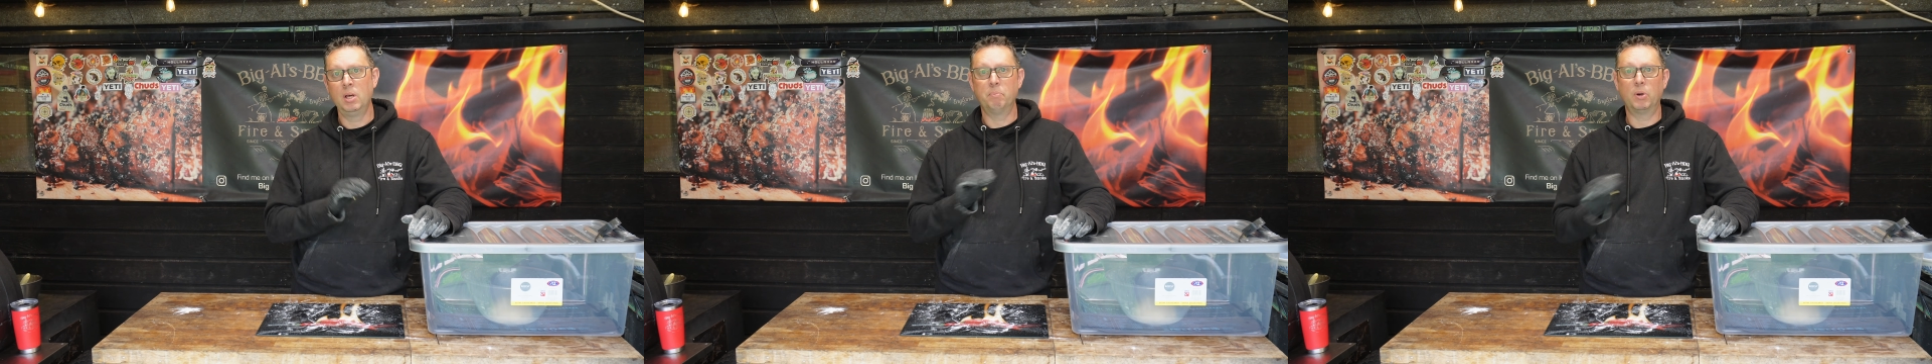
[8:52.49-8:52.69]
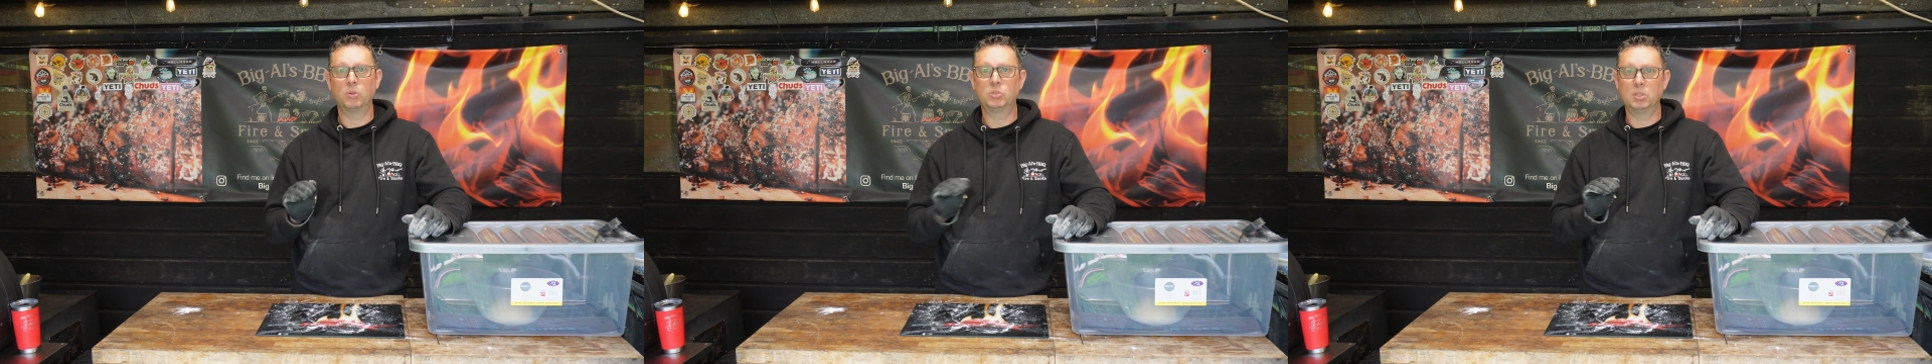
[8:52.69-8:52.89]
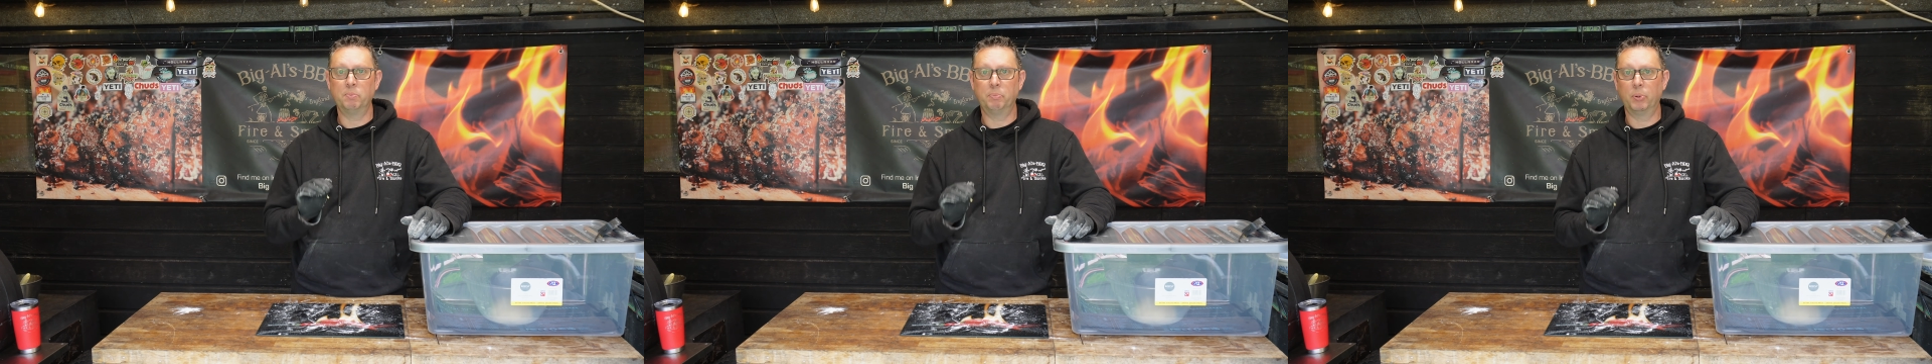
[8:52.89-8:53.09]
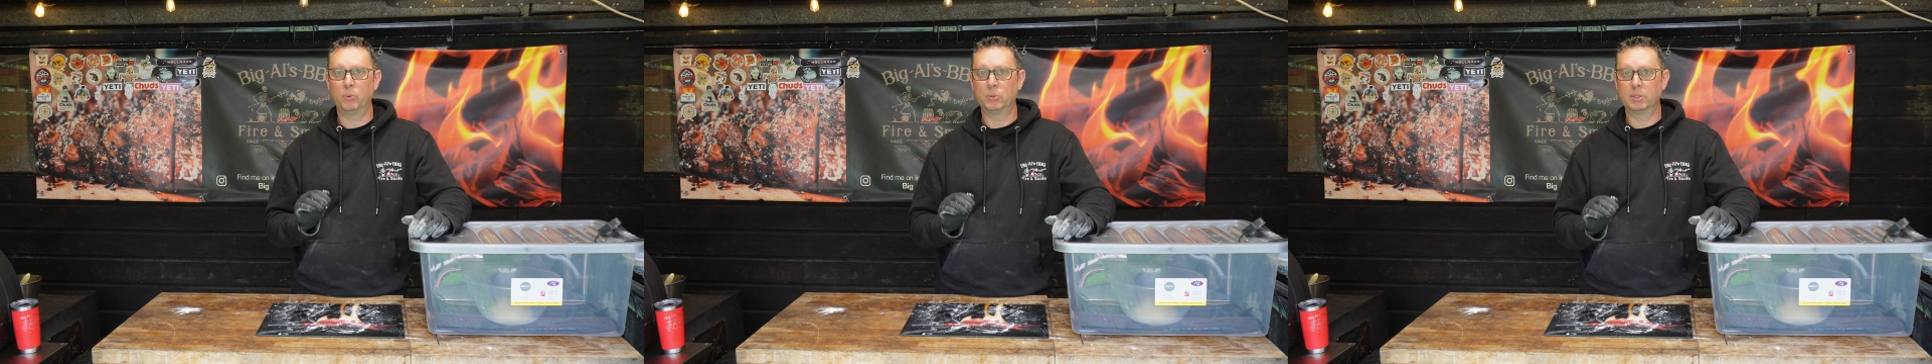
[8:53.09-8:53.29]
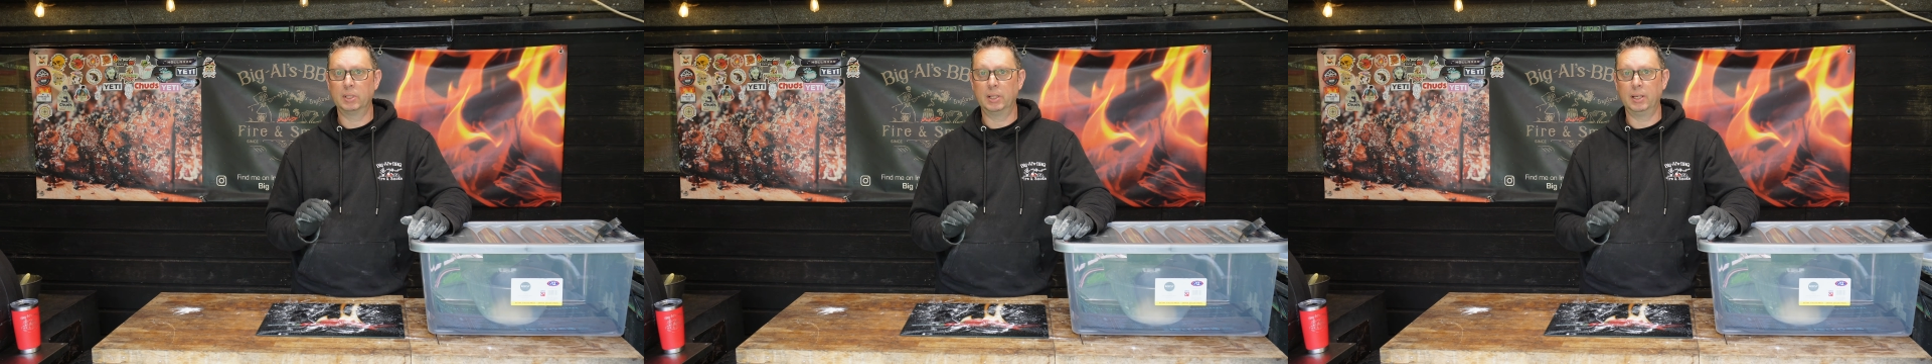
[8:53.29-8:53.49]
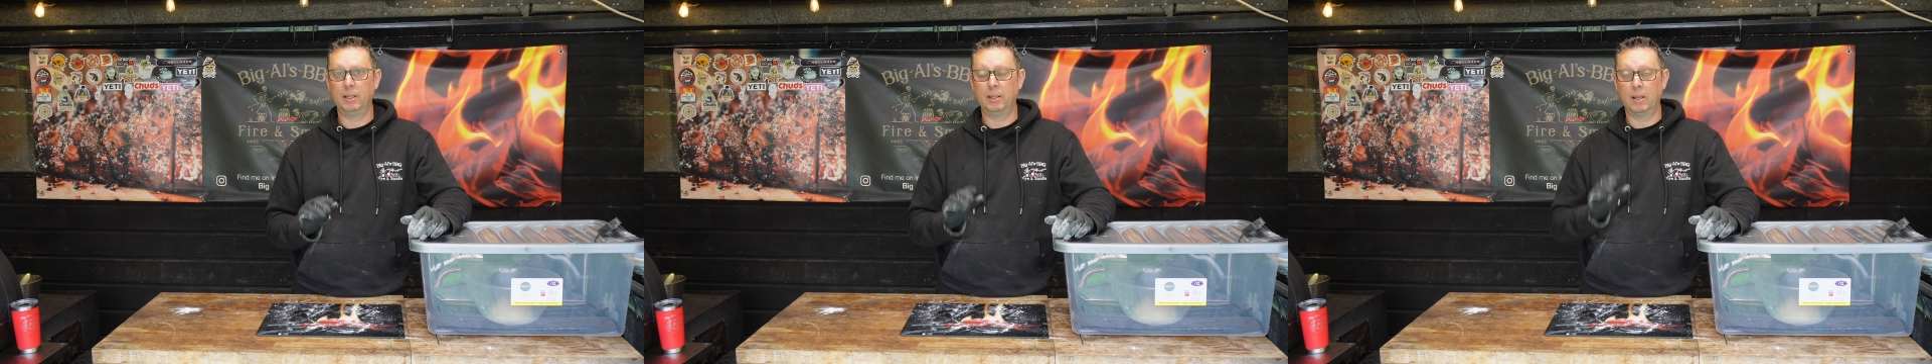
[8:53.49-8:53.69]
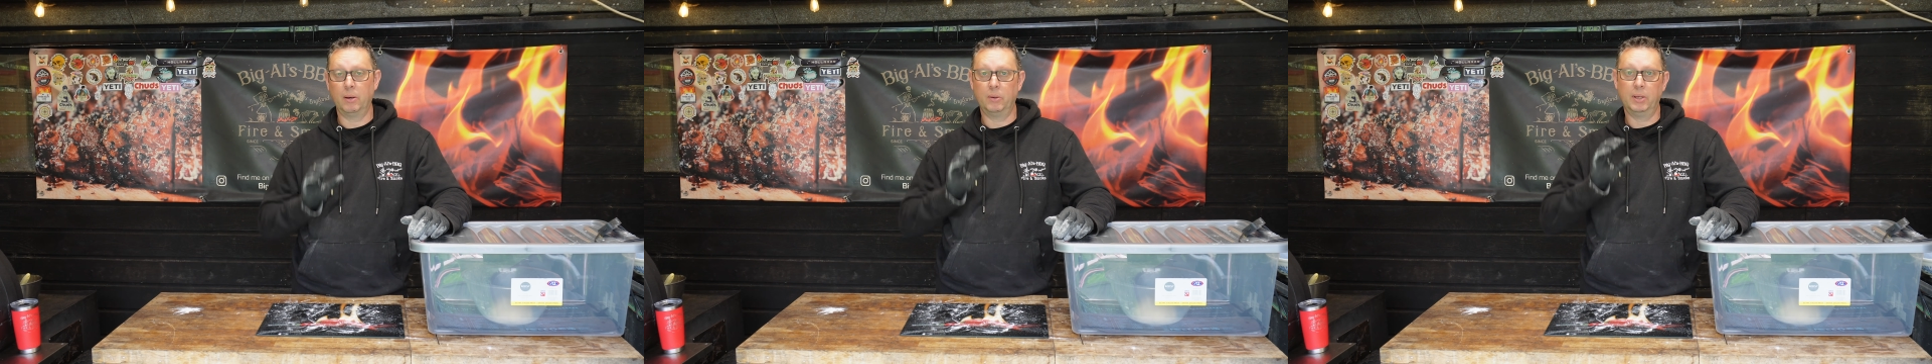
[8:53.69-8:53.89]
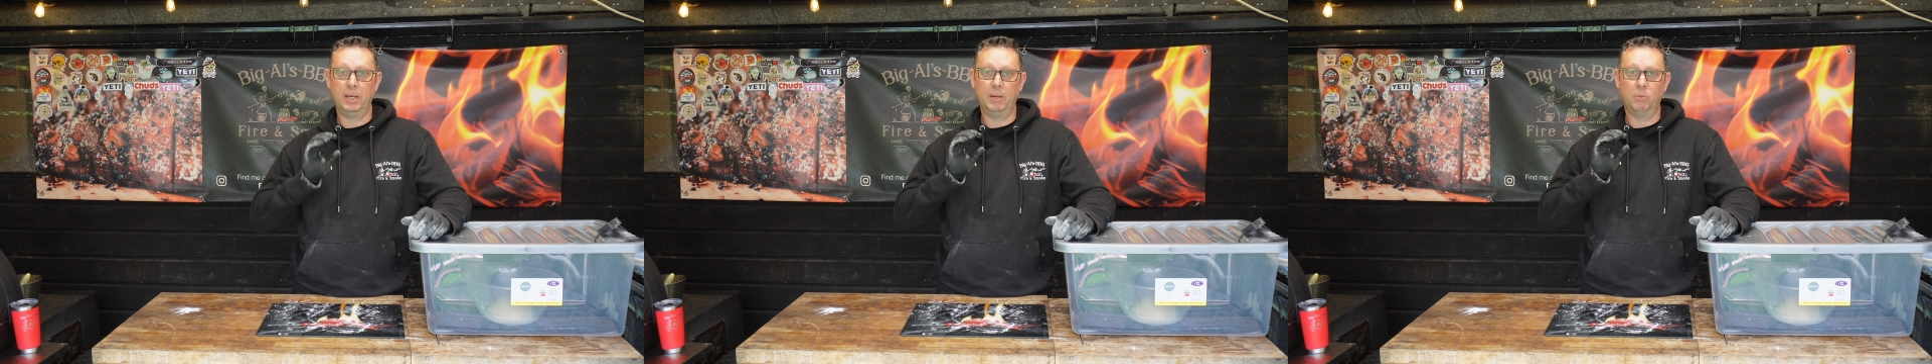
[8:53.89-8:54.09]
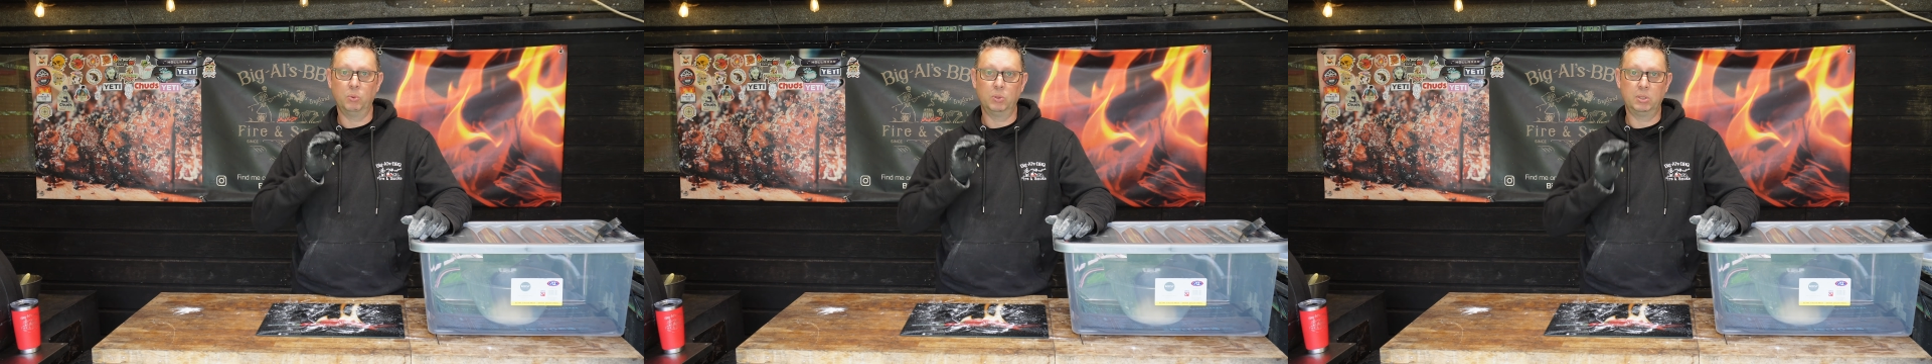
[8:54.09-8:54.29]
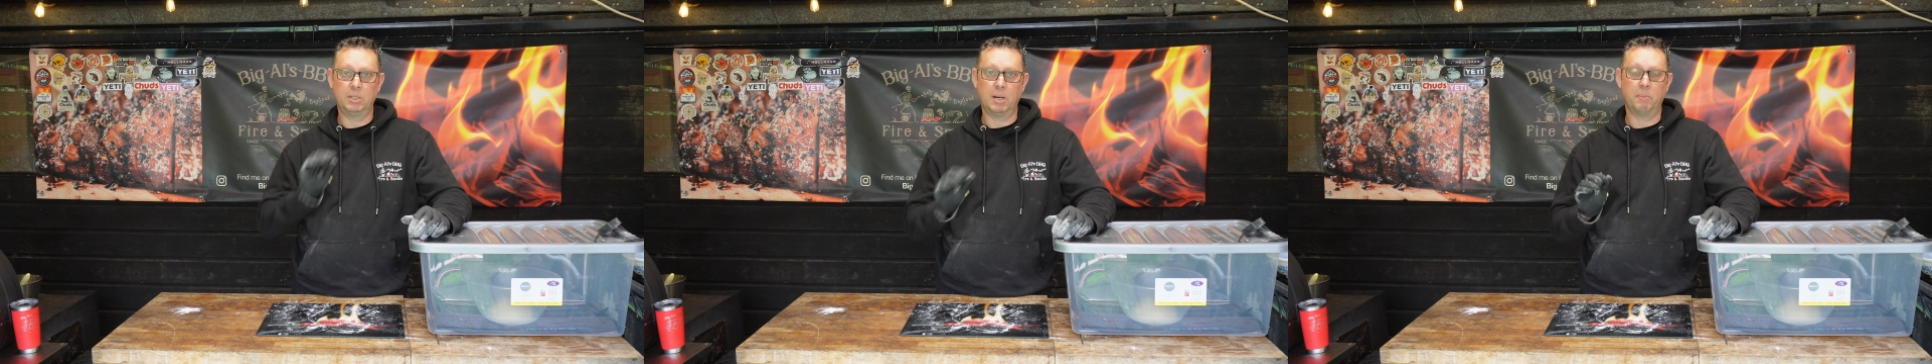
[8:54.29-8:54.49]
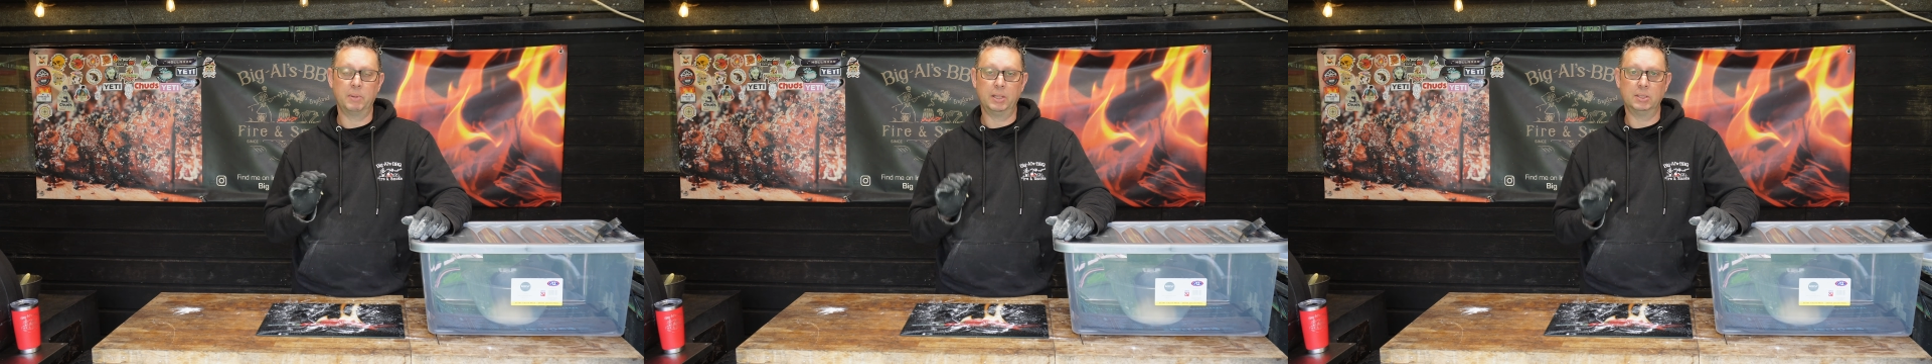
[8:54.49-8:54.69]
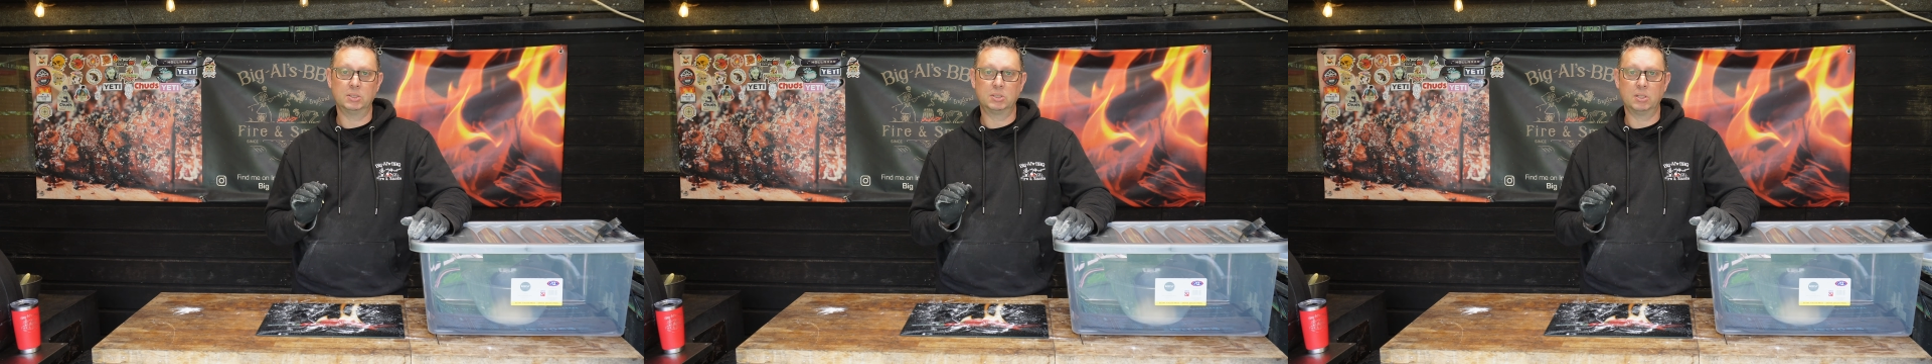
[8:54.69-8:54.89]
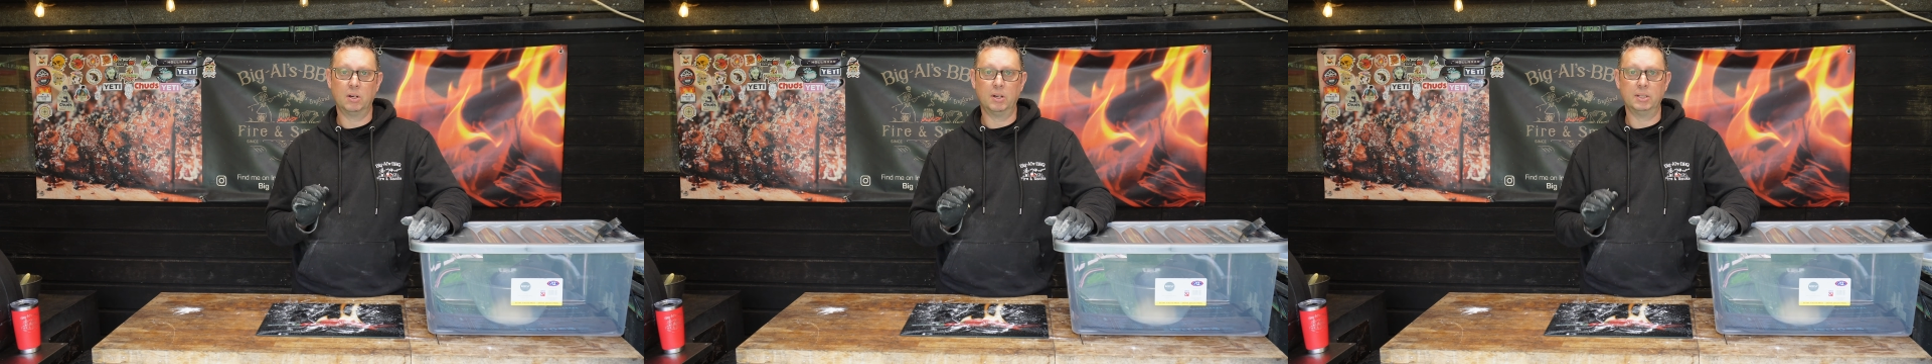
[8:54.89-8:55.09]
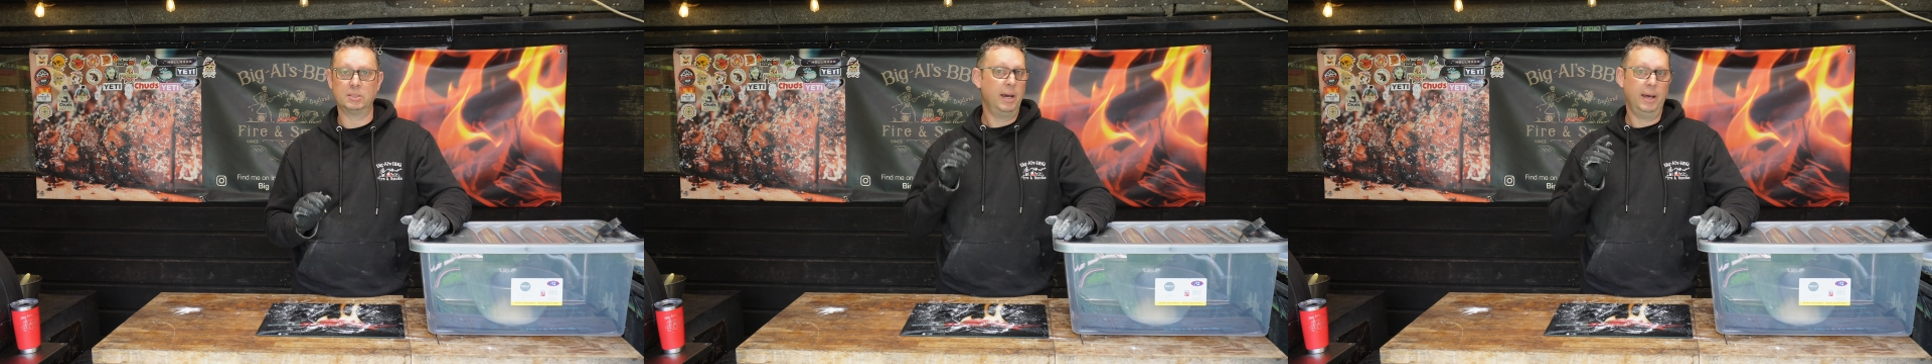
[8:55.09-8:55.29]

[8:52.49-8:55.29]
Most importantly though, it will double in size,